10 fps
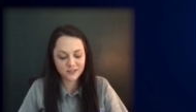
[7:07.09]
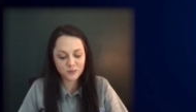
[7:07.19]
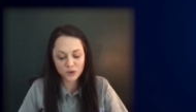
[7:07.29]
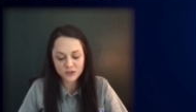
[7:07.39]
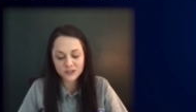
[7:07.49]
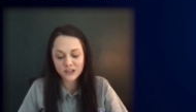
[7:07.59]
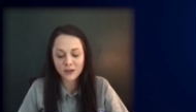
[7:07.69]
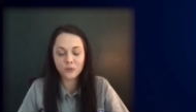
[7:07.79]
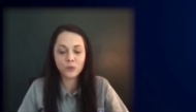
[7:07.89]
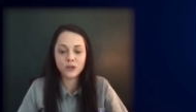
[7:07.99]
most of the
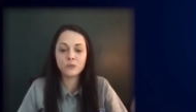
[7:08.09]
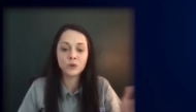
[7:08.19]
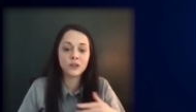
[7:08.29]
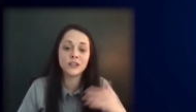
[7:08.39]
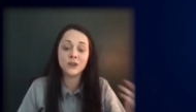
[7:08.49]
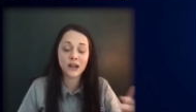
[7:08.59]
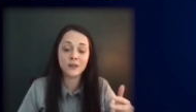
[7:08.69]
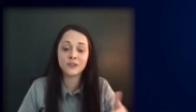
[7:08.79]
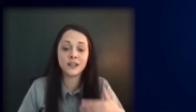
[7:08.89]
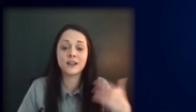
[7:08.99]
time we will let you
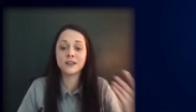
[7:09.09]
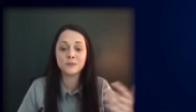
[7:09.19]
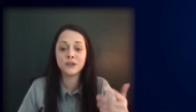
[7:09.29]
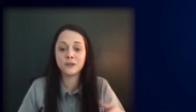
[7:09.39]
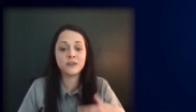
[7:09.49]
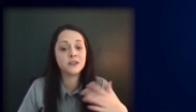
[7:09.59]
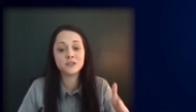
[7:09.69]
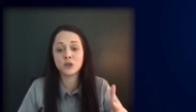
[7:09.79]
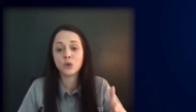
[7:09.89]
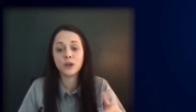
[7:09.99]
out there but if it
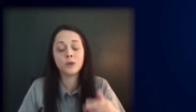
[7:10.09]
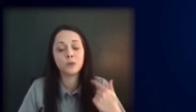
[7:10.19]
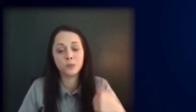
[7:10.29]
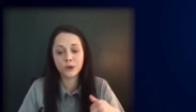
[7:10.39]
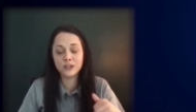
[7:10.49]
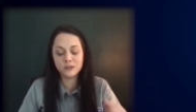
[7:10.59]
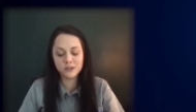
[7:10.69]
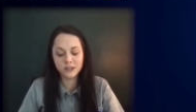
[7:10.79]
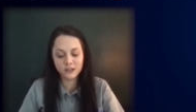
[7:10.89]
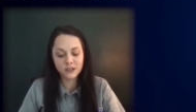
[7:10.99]
doesn't quit we'll bring you
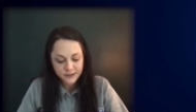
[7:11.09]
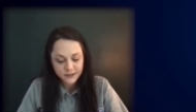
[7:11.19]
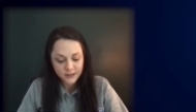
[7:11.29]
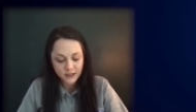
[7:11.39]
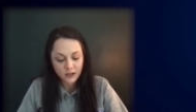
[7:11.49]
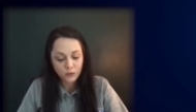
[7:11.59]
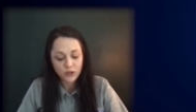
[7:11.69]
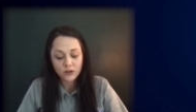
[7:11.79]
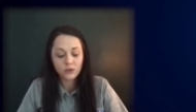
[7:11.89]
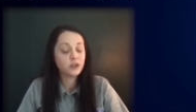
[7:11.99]
in uh, we don't